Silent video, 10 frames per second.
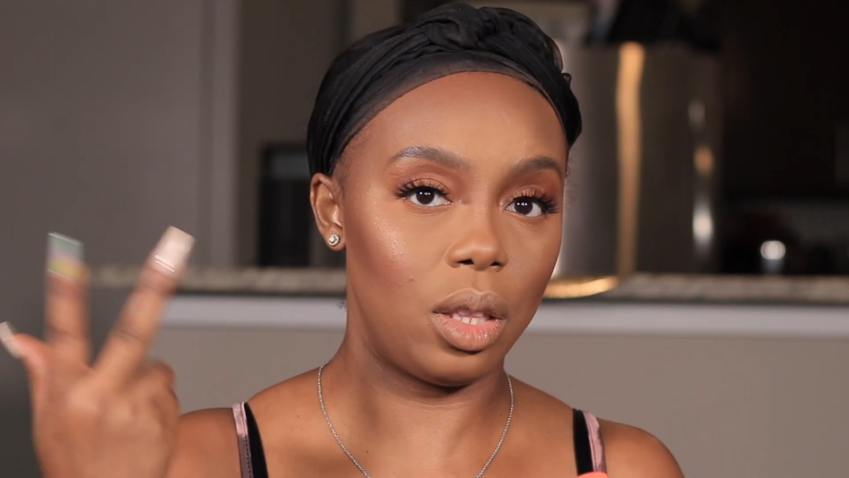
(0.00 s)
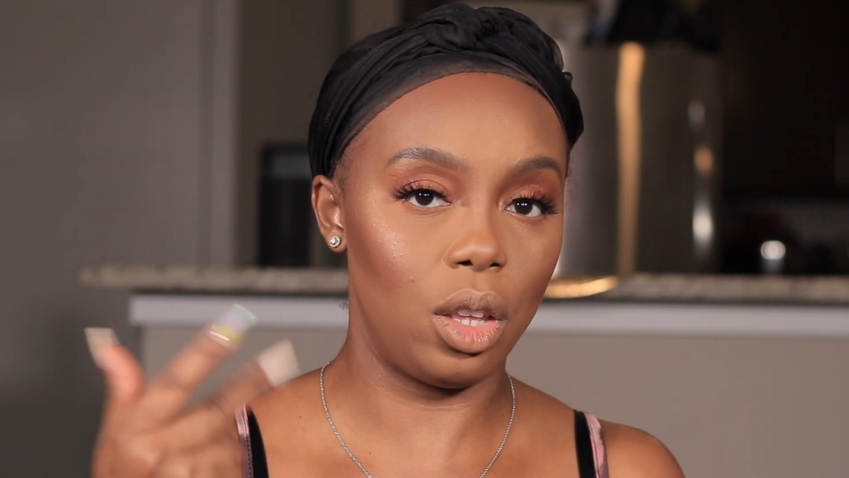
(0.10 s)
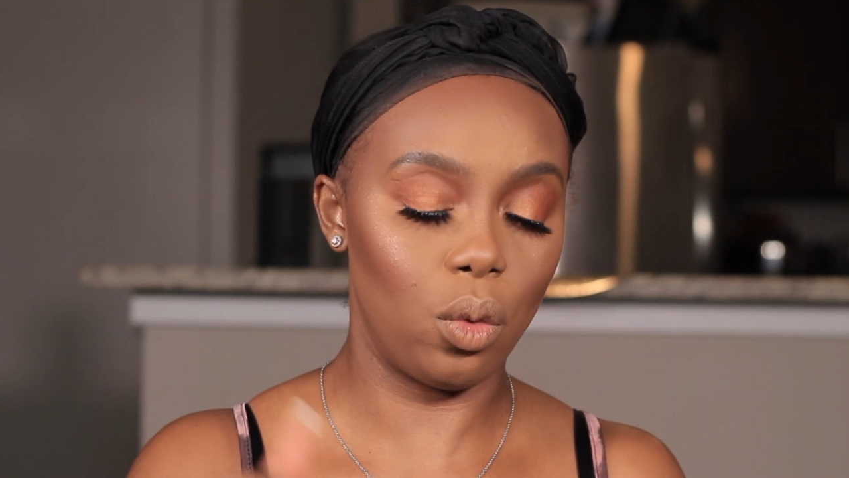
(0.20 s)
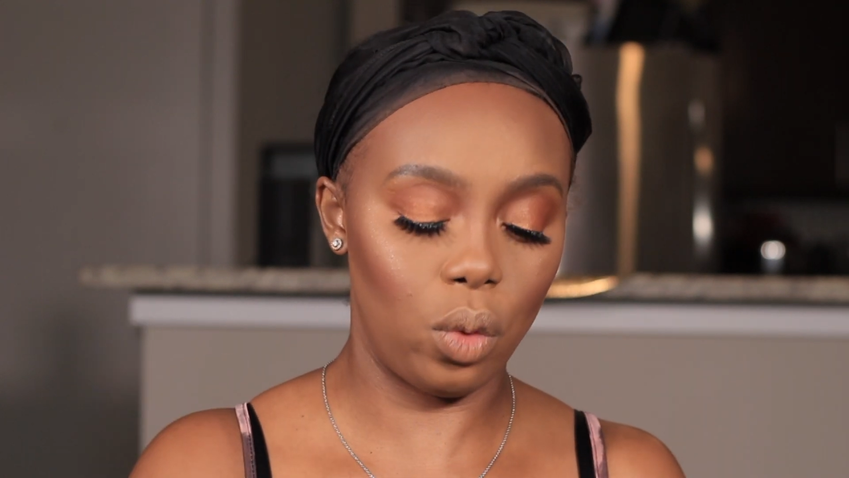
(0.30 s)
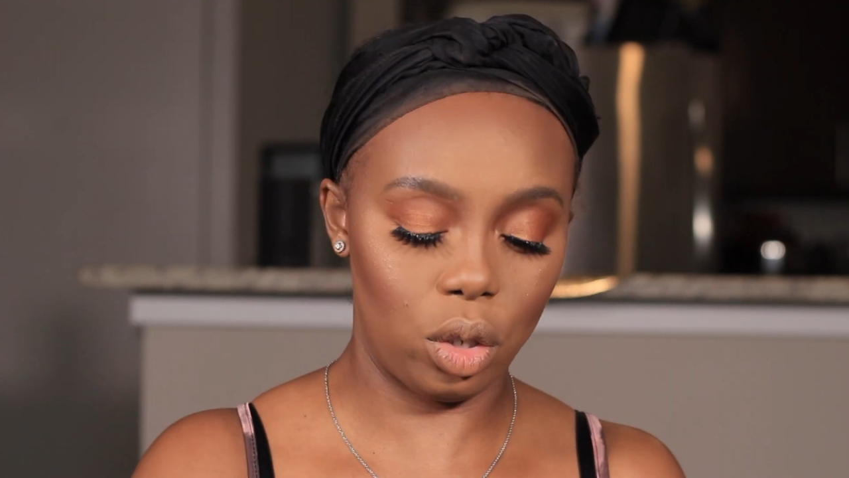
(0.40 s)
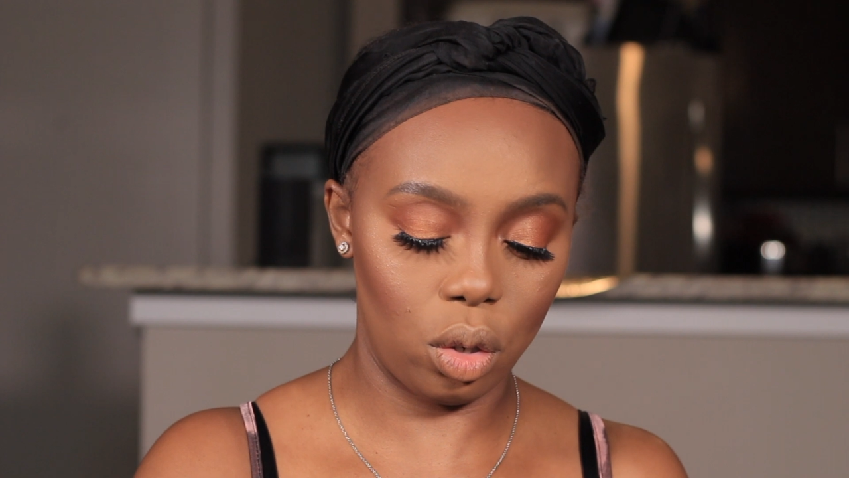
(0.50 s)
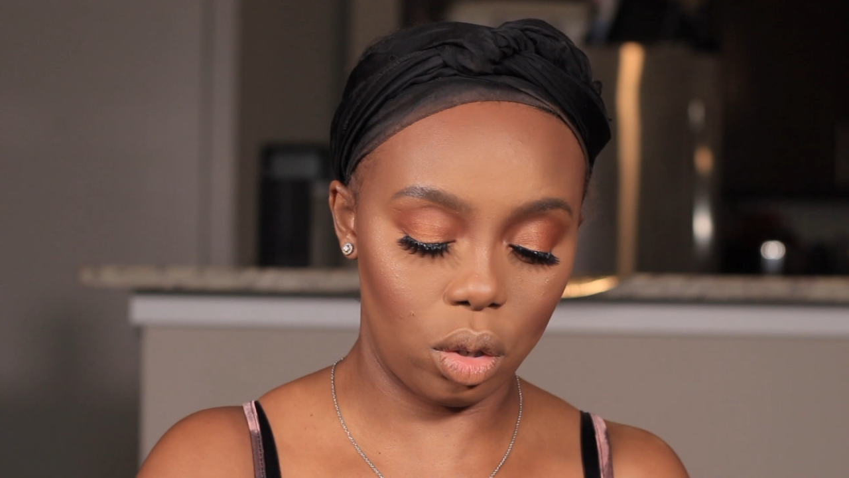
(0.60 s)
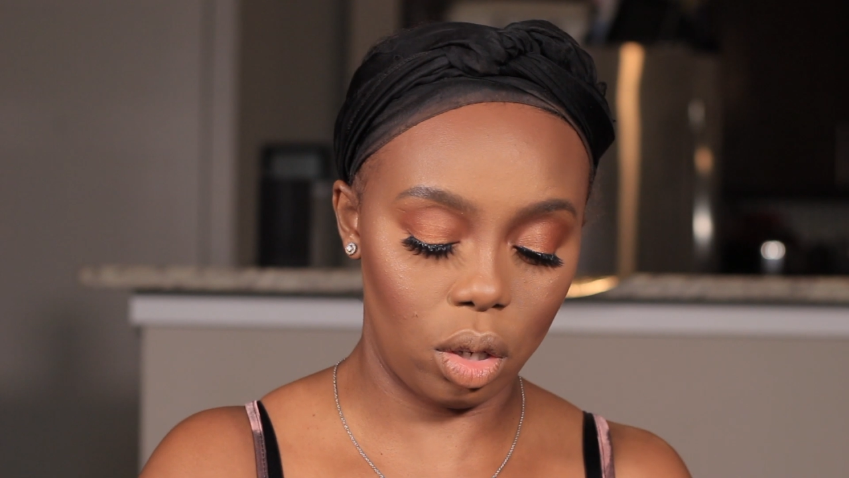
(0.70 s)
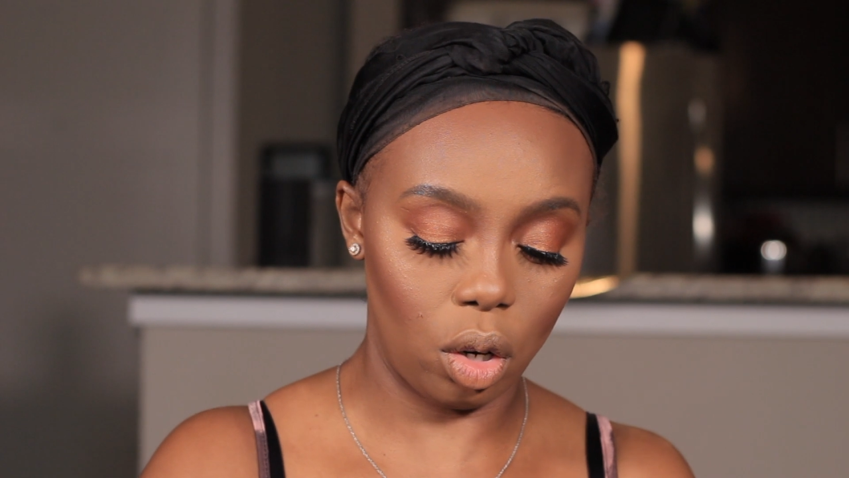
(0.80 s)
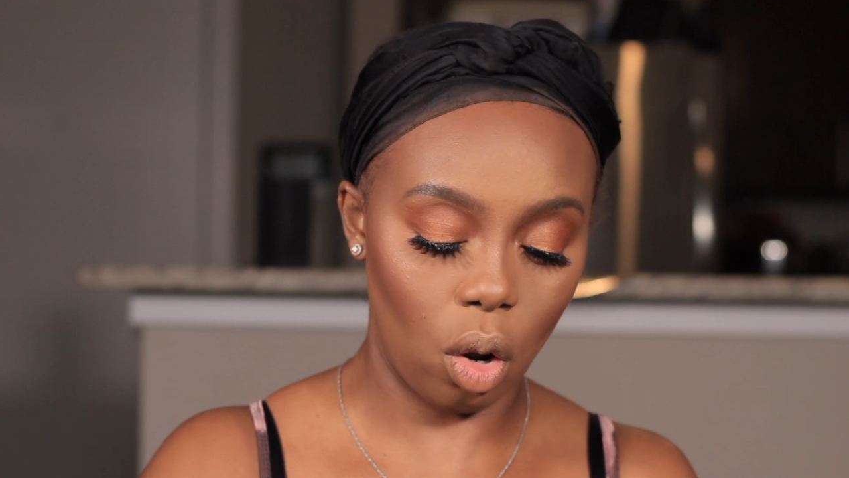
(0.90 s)

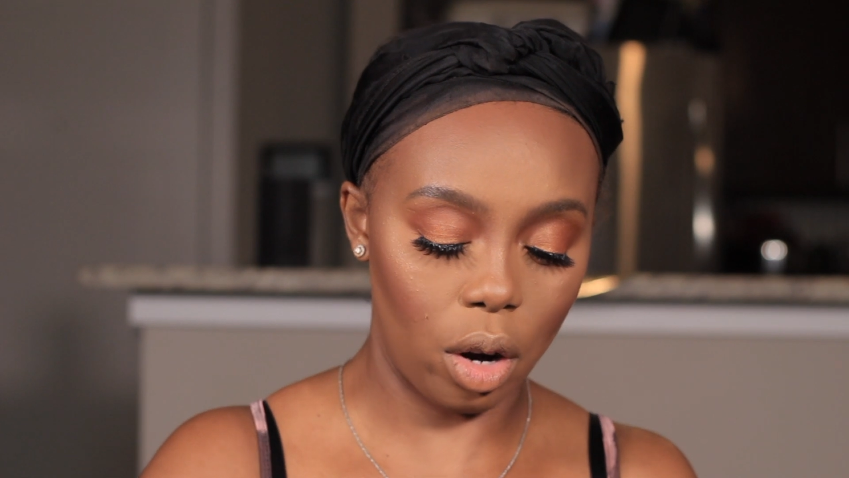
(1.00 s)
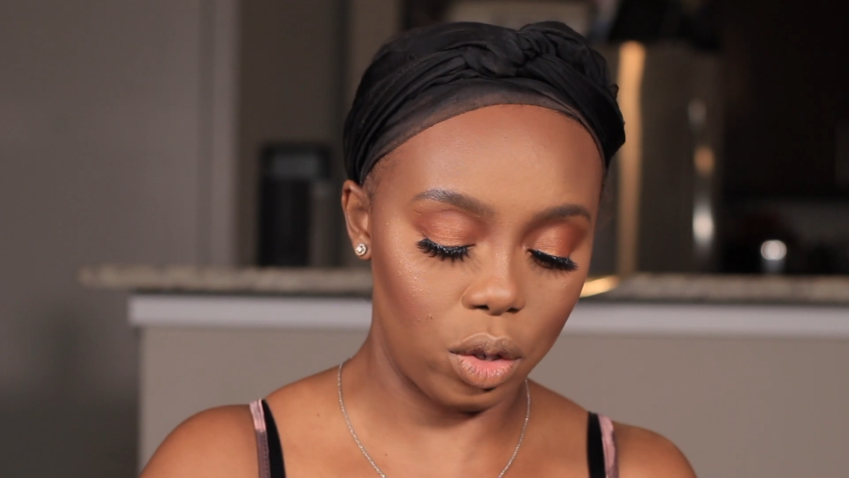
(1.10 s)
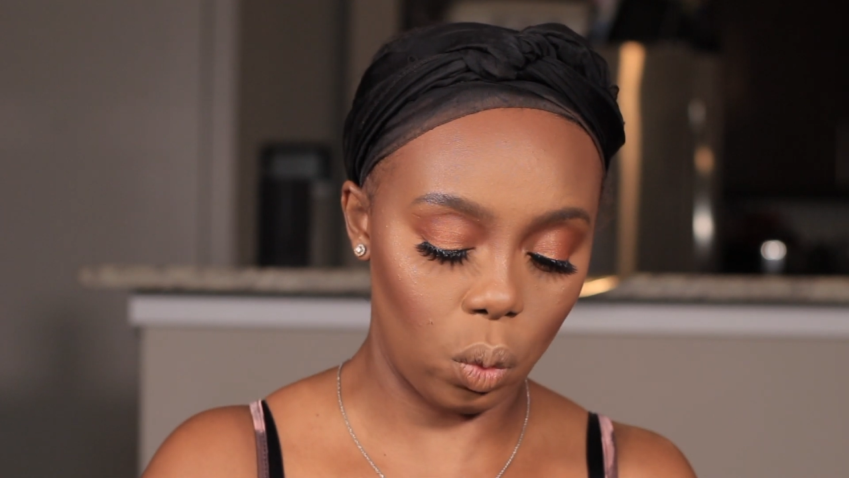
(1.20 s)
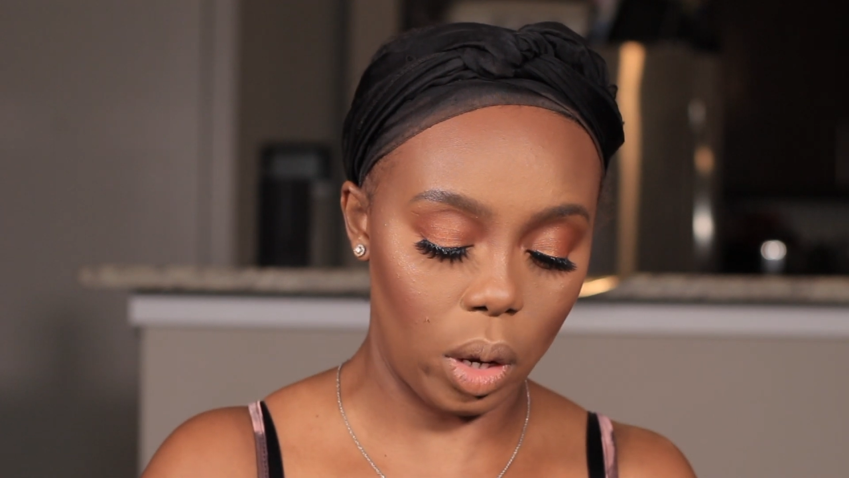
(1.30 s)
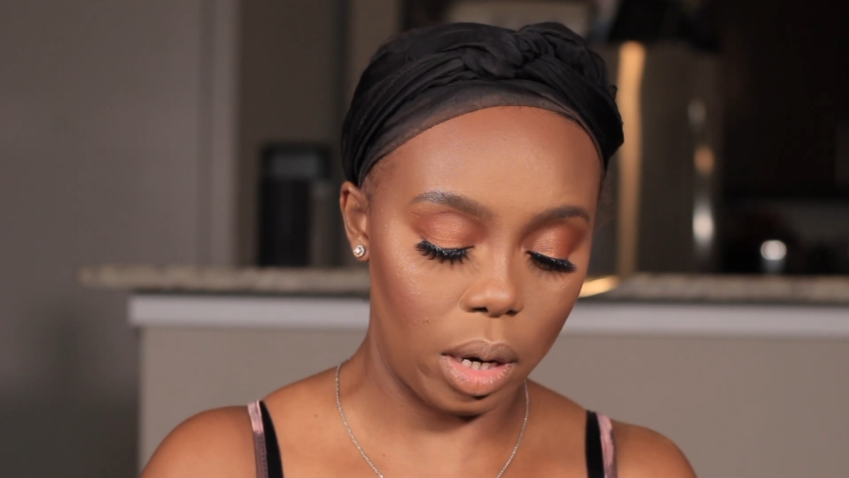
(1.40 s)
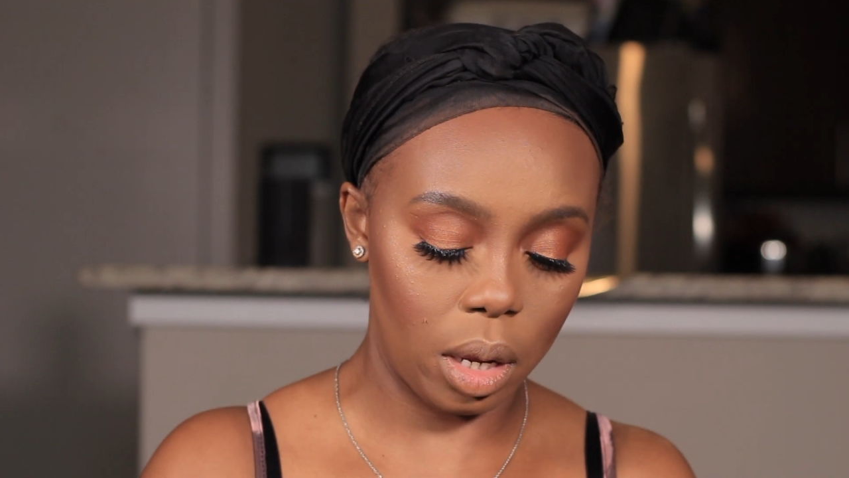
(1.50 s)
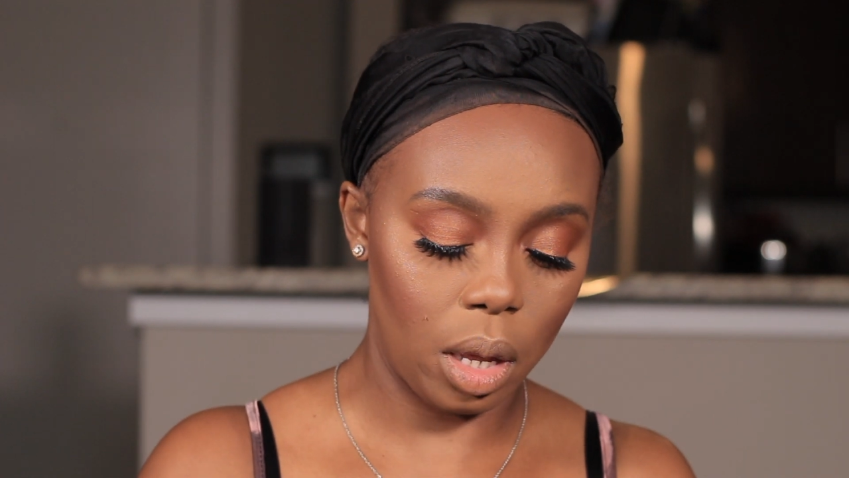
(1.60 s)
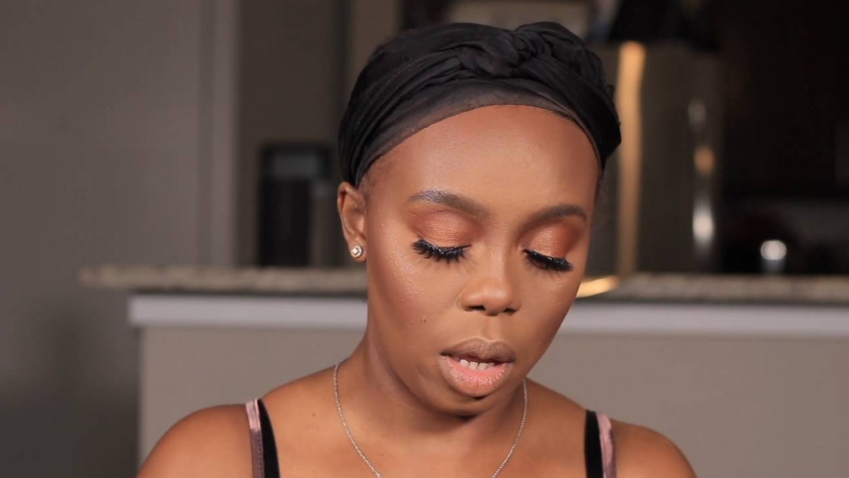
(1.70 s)
the NARS one.